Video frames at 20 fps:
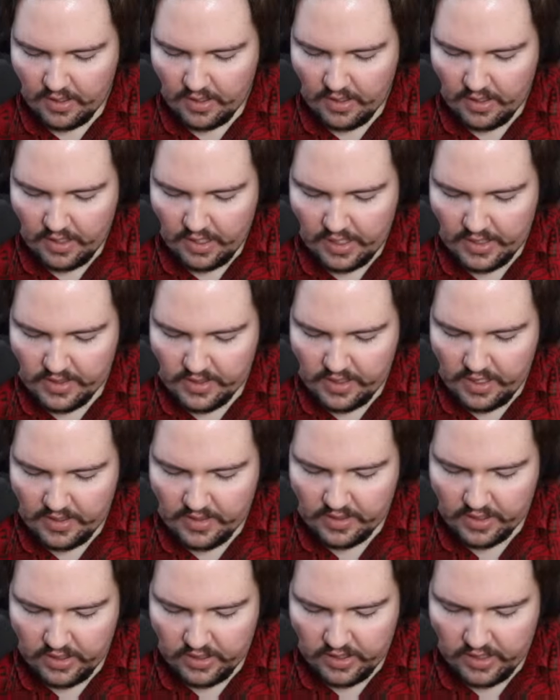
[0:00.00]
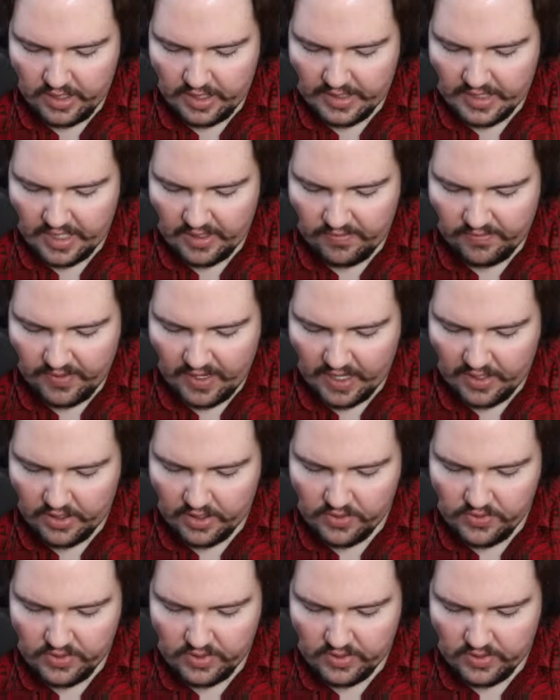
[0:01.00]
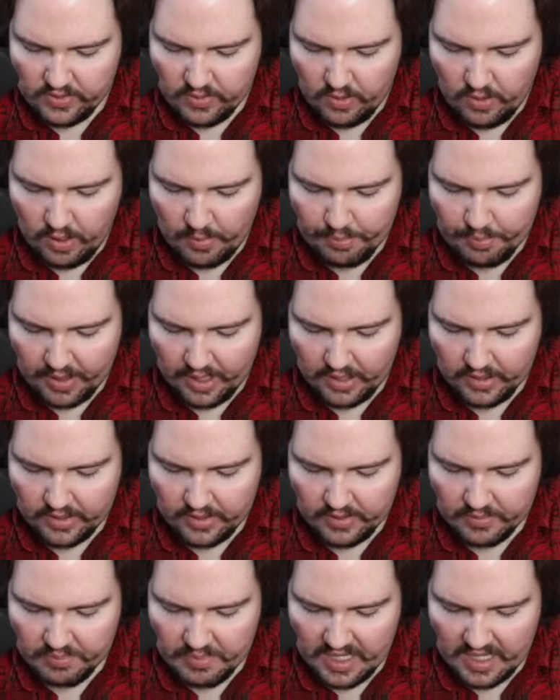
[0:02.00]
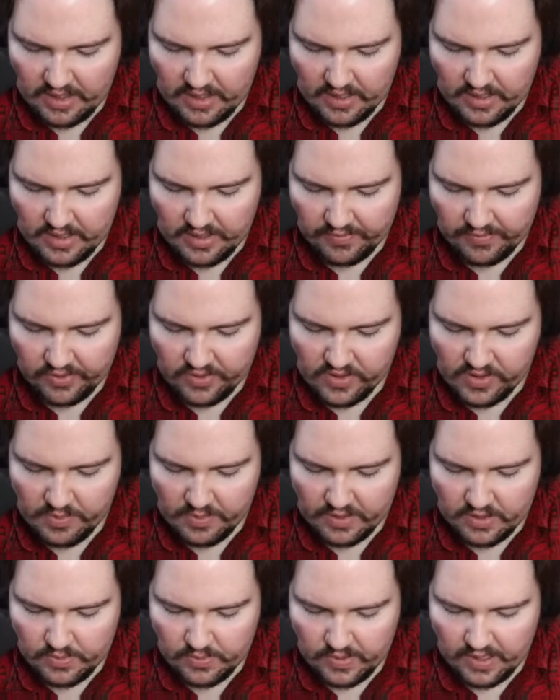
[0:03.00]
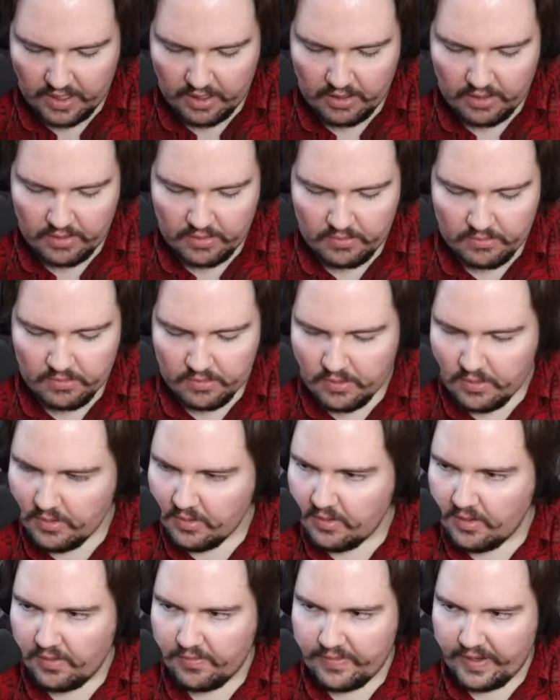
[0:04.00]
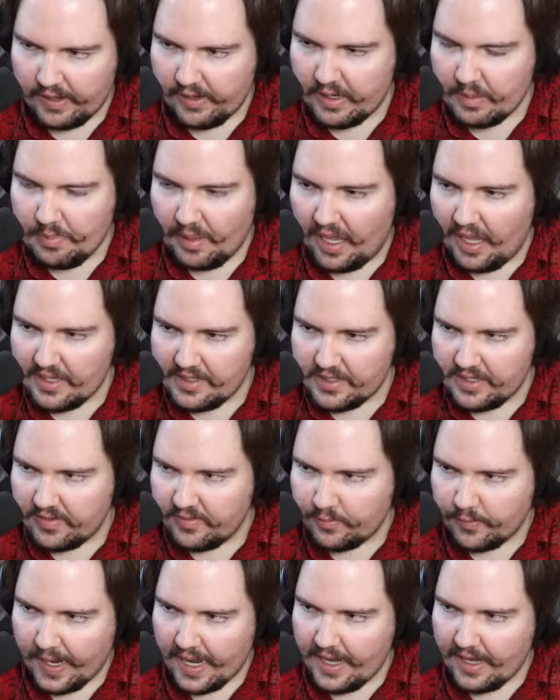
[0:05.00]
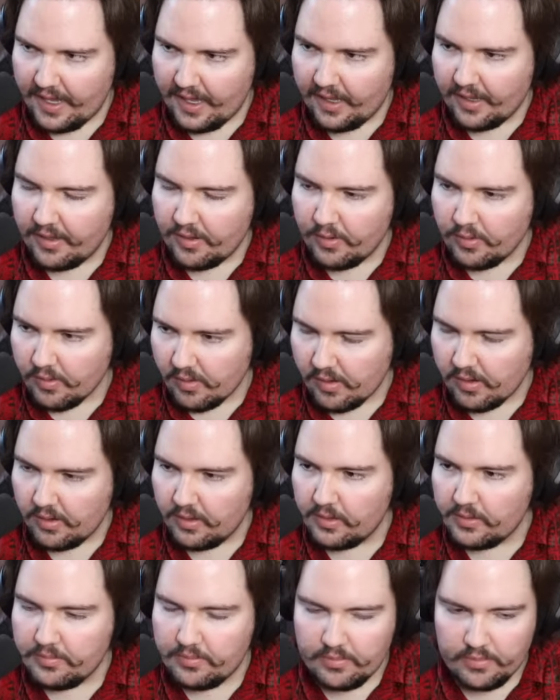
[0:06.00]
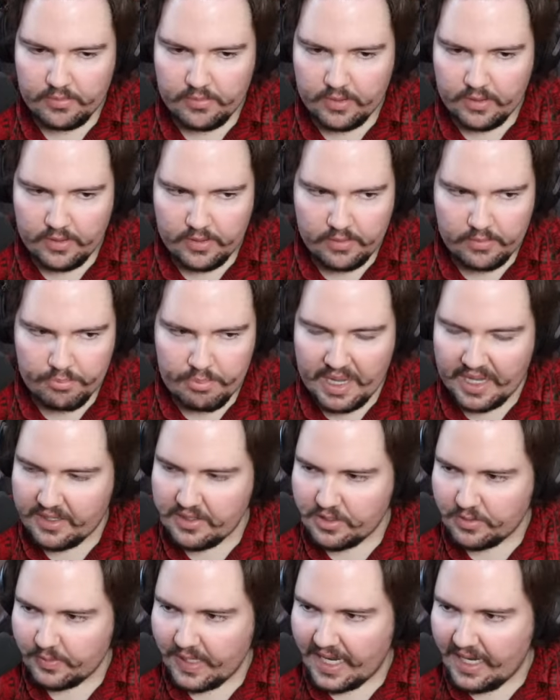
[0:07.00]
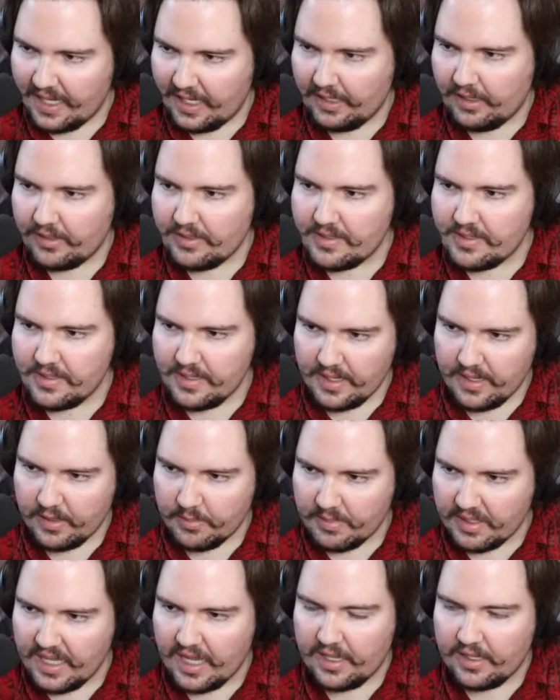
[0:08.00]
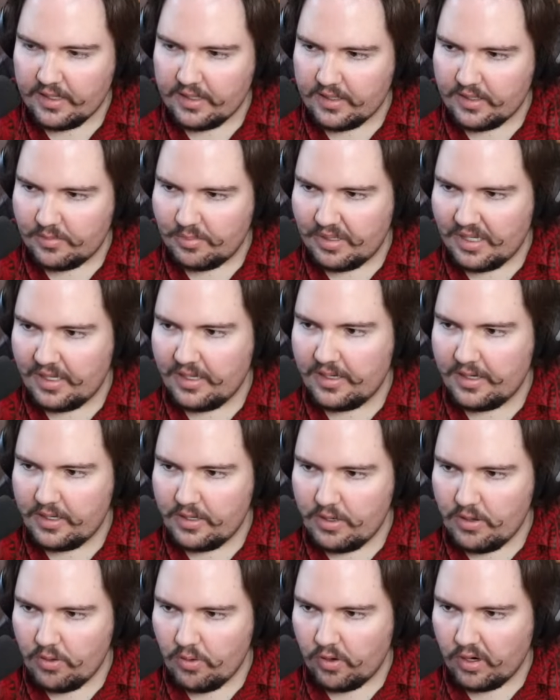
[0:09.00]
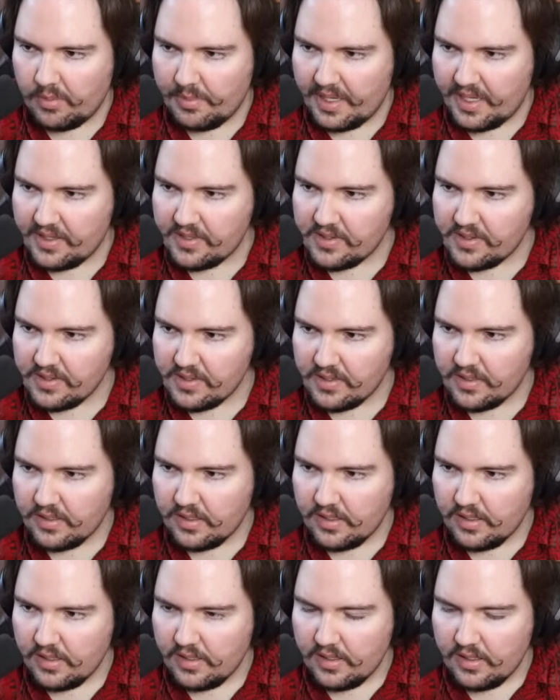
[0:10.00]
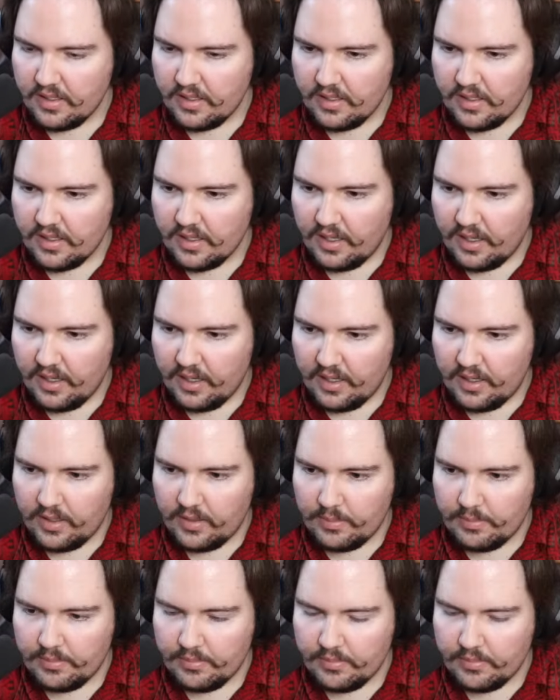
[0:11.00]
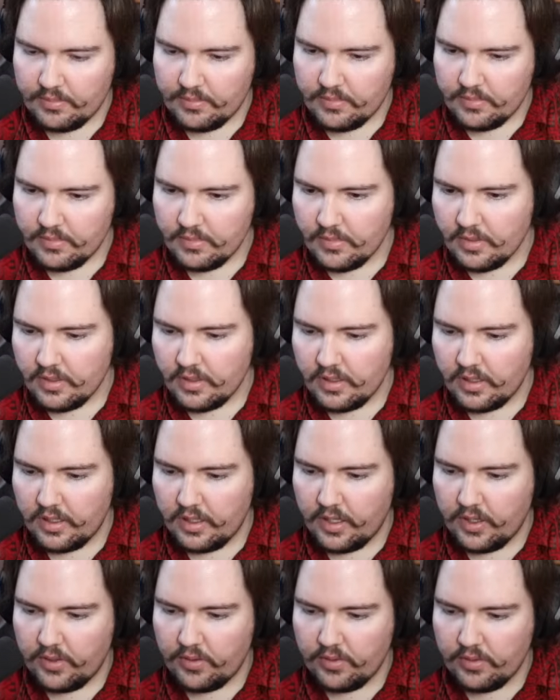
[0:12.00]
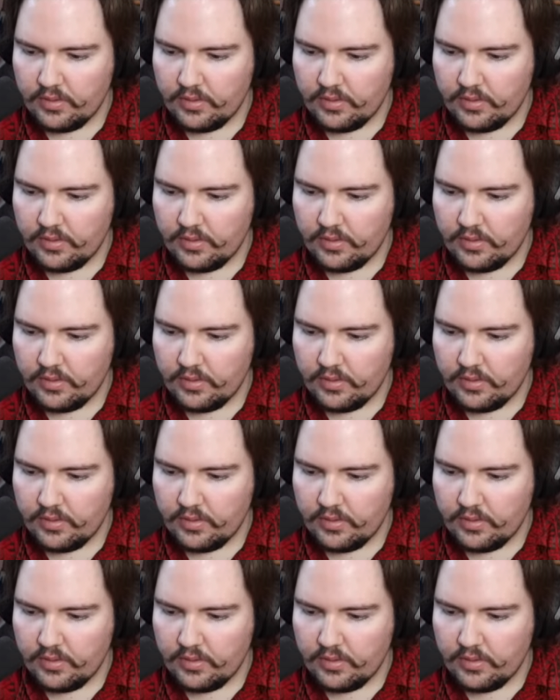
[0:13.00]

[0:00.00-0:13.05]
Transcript: And it's good to identify those, because a bug could mean the difference between very positive rating or mixed rating on Steam, and that could be an enormous, you know,